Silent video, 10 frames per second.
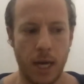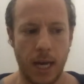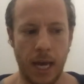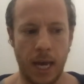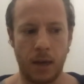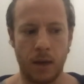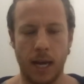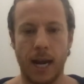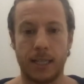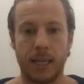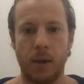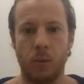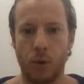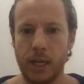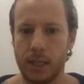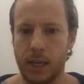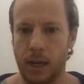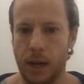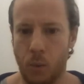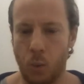in and I'd say recent
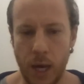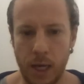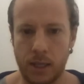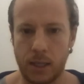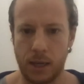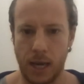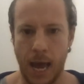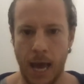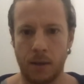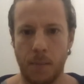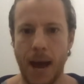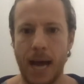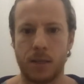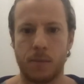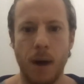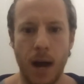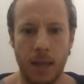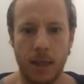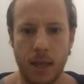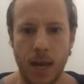weeks and the past
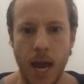month